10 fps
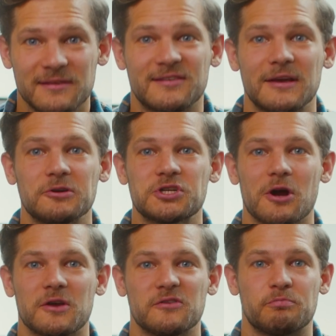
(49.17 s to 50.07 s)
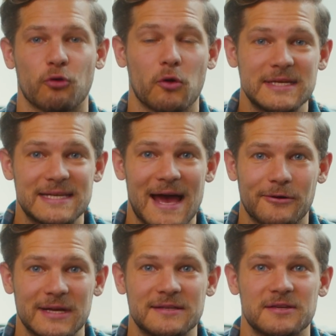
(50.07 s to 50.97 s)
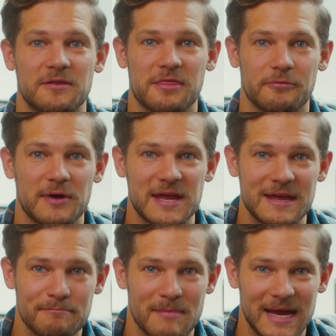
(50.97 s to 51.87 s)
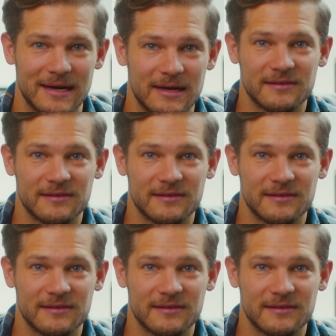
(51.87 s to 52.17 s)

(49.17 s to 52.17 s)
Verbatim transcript: SalezShark is broken down into three main